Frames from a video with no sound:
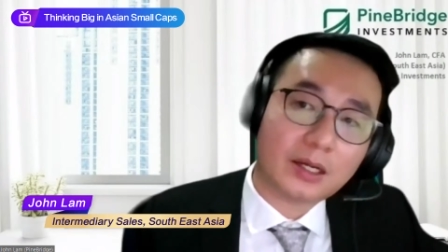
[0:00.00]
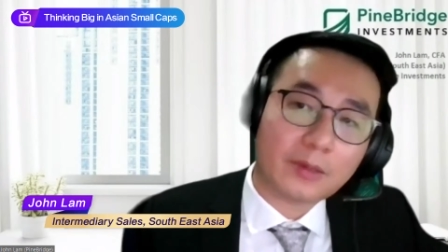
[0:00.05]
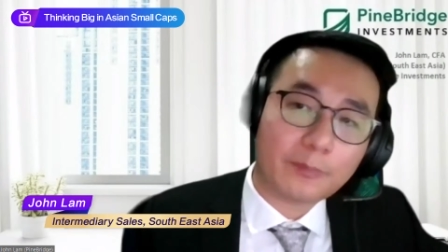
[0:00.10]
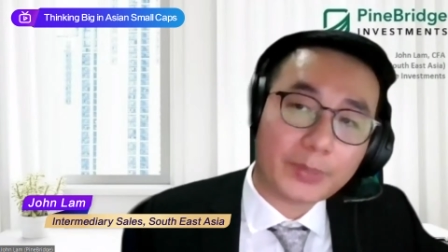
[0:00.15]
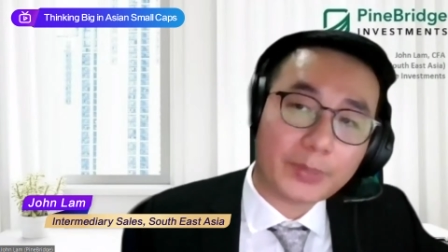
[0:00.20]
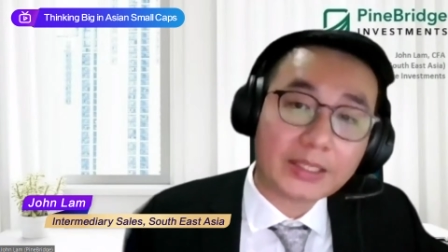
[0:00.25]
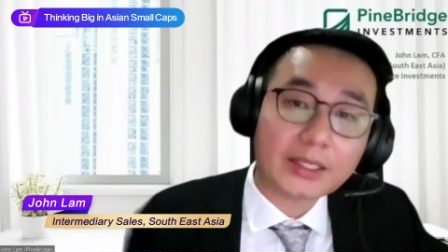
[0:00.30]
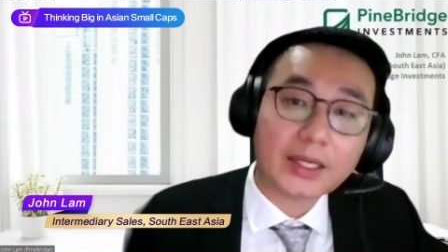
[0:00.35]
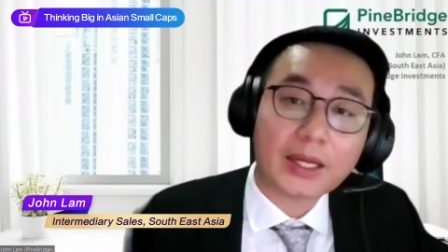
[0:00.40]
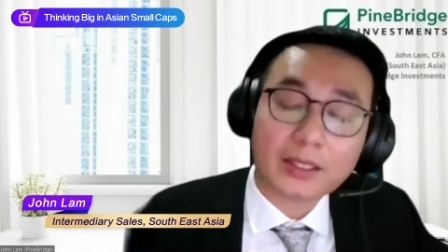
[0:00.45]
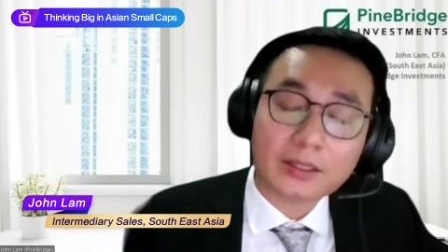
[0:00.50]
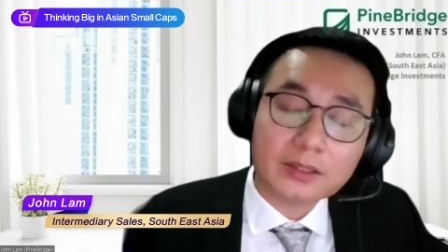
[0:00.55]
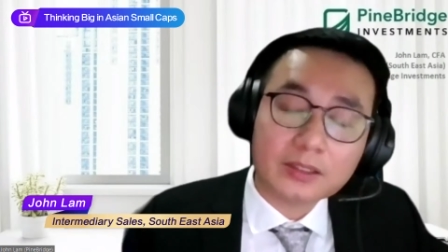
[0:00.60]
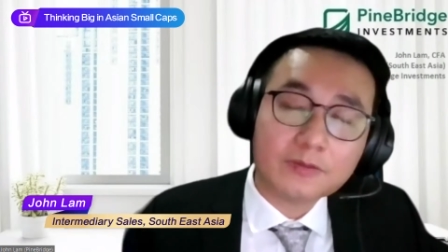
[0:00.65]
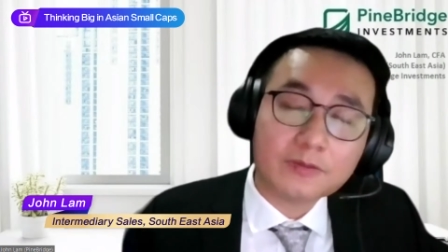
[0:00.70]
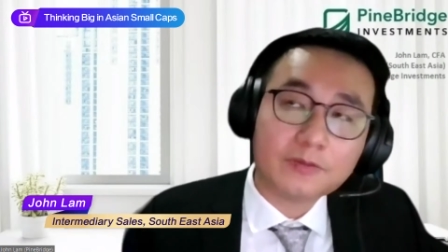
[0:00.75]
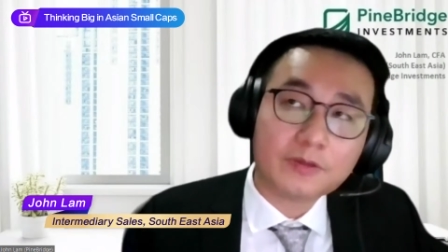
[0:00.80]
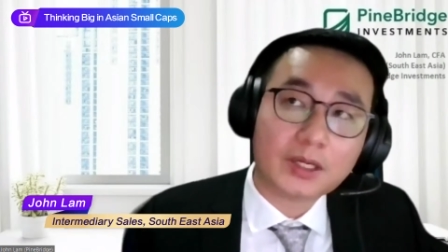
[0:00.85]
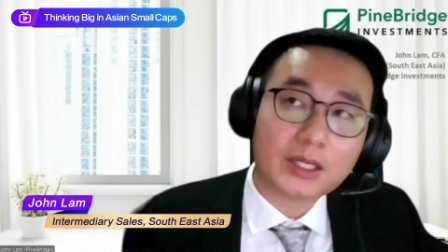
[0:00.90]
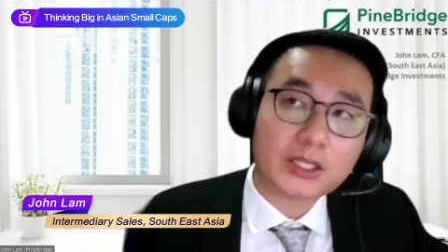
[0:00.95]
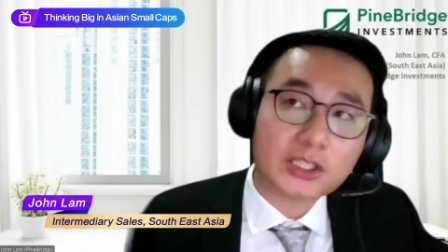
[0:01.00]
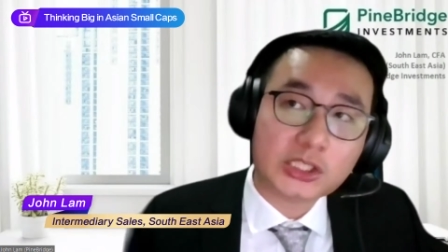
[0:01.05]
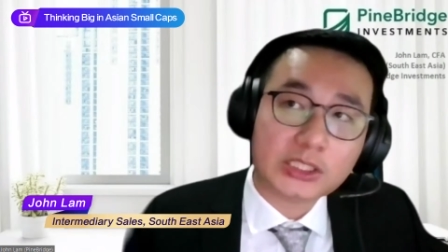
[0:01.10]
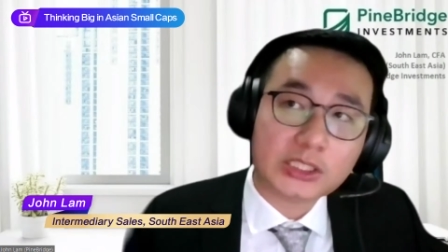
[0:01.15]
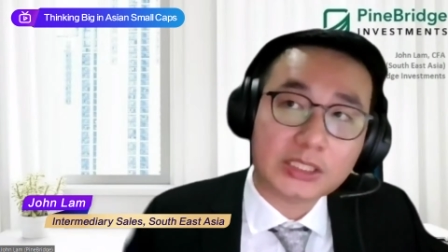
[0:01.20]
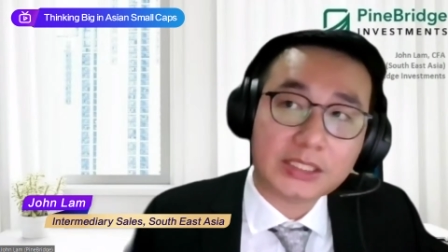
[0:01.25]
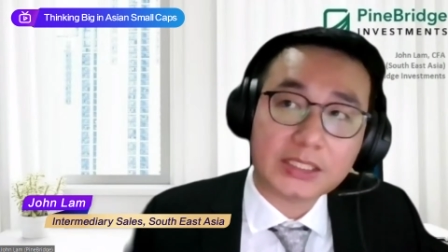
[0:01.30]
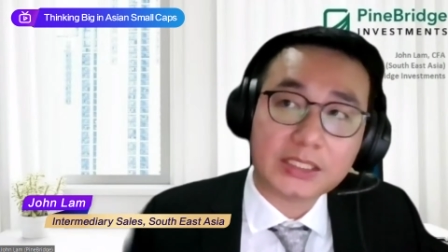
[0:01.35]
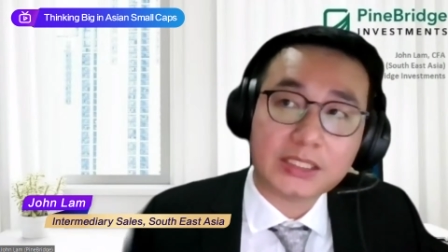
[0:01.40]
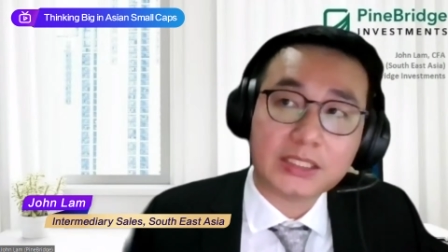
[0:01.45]
being active
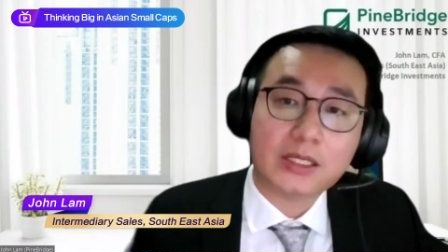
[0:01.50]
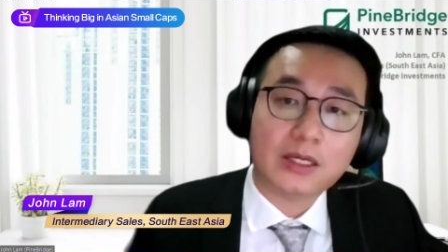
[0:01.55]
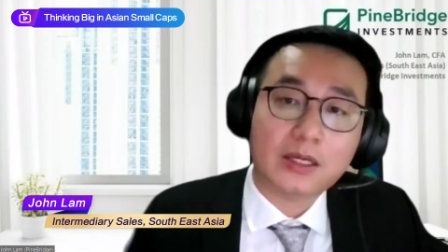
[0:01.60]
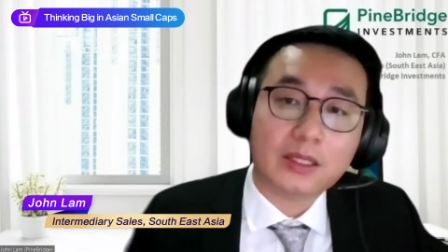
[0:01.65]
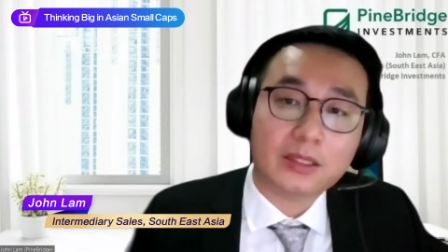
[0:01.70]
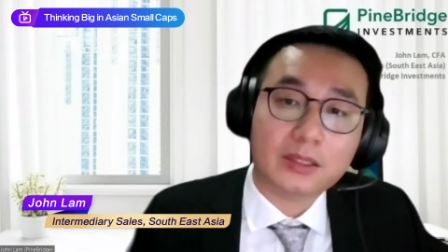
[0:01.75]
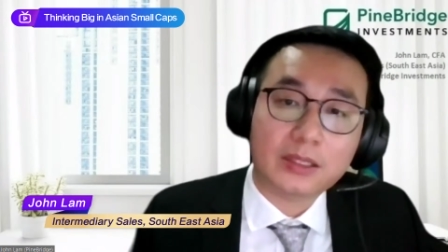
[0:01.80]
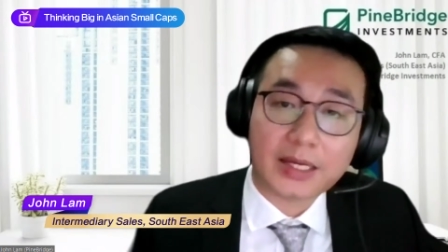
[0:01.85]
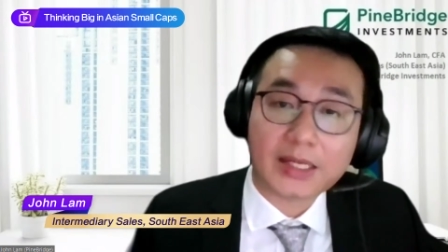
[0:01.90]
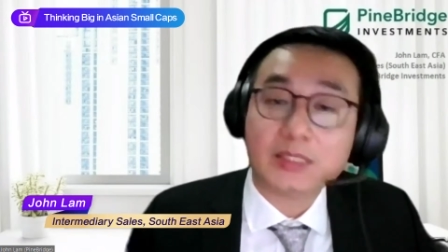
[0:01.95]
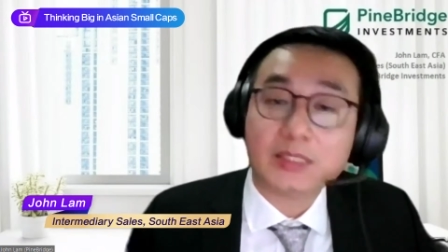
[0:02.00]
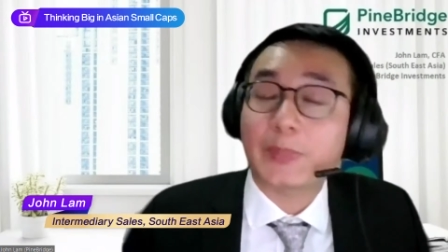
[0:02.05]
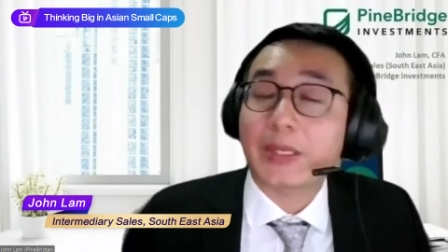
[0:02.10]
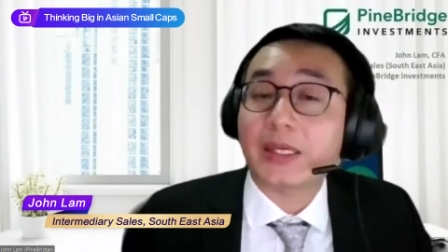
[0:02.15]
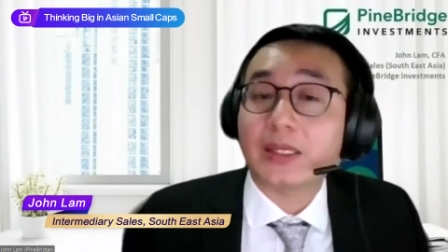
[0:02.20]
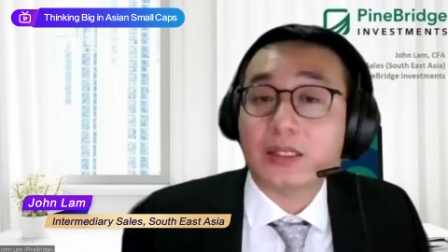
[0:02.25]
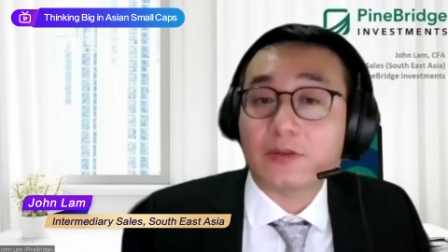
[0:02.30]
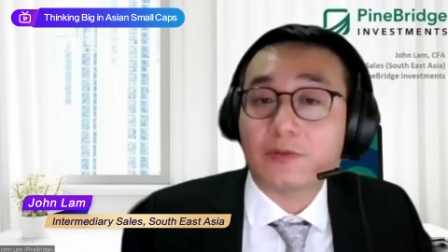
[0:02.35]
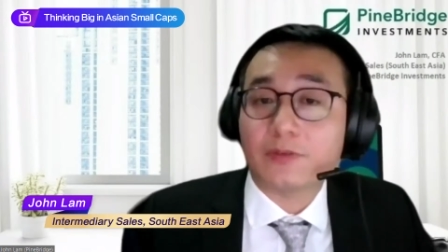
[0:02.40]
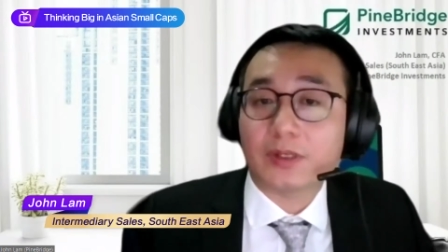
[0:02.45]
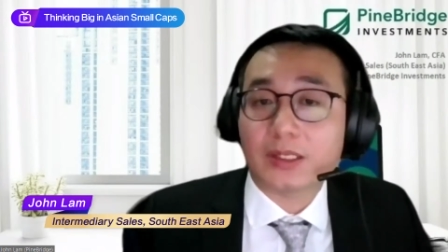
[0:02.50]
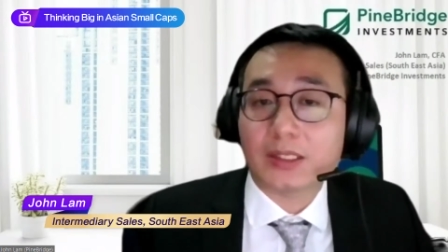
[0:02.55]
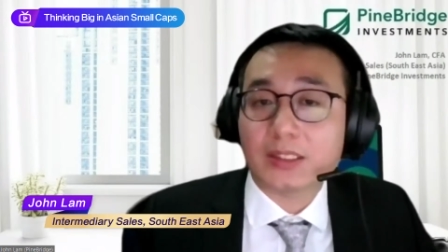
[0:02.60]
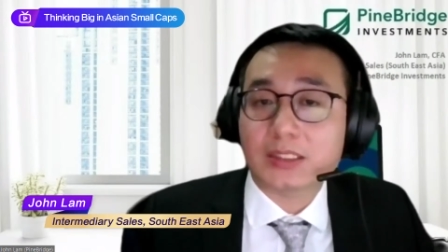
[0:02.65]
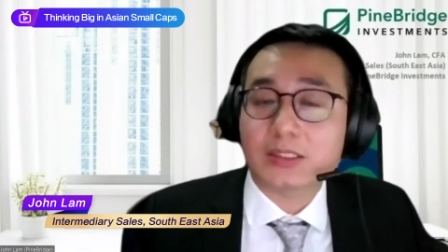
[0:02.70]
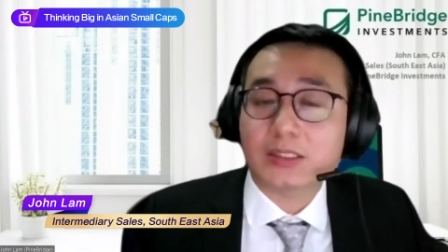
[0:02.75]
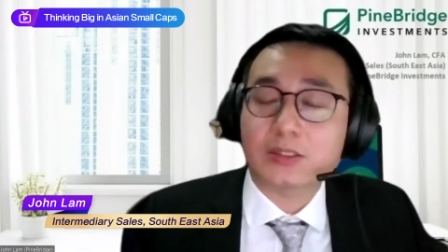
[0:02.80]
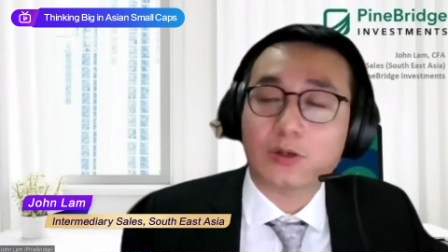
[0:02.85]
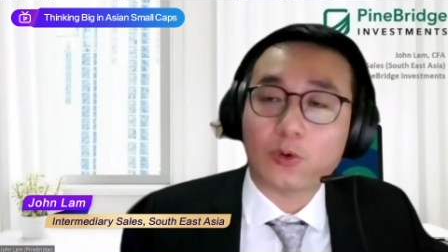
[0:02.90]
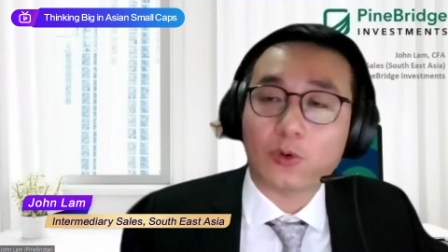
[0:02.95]
actually does pay
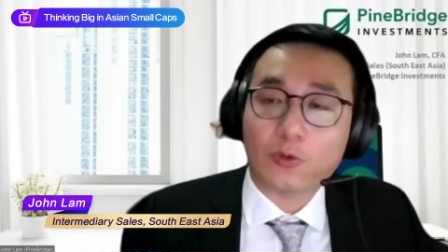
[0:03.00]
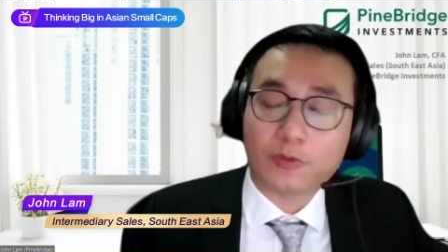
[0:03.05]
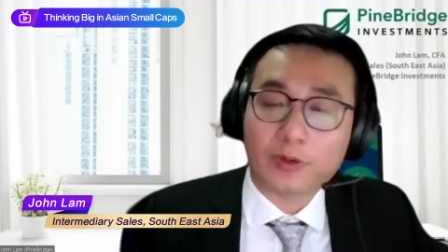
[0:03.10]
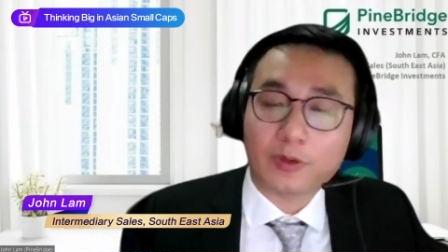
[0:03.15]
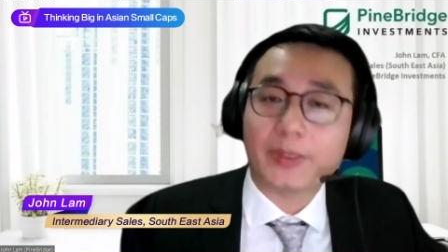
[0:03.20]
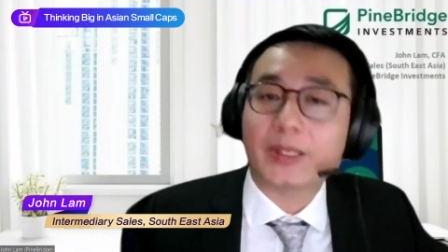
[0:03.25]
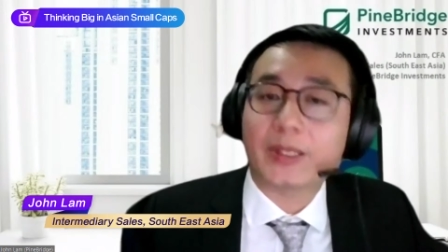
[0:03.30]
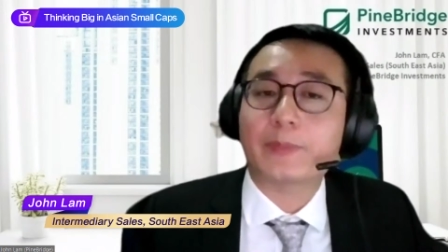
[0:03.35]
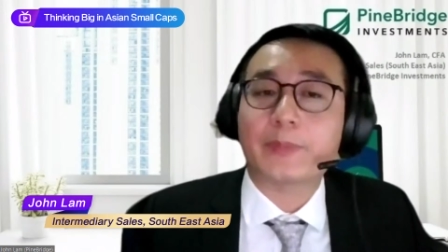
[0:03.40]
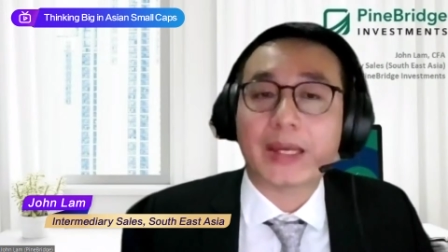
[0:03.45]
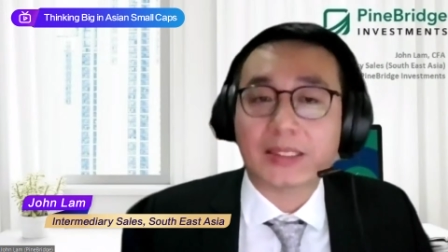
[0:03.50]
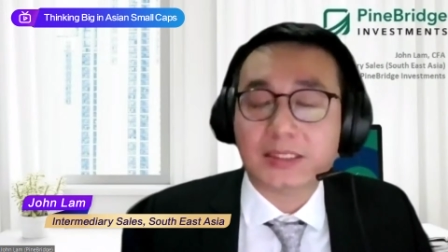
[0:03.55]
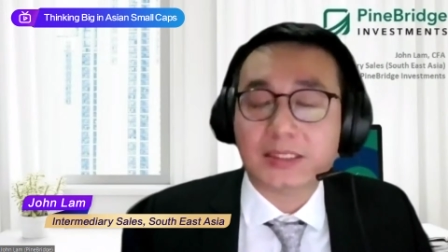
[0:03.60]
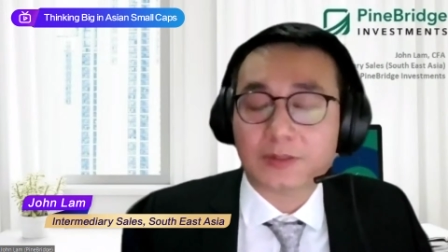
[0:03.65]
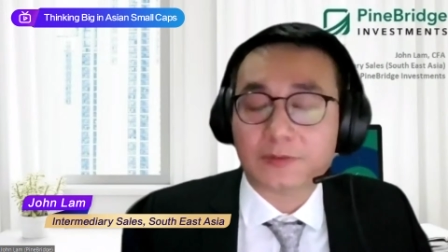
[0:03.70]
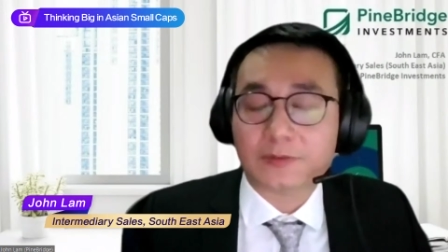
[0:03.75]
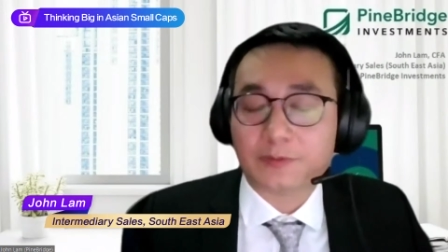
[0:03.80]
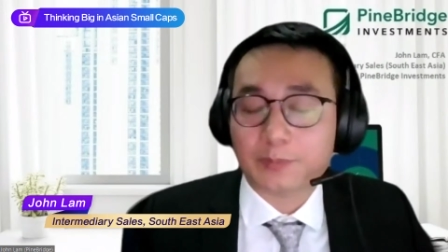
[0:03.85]
dividends over being passive.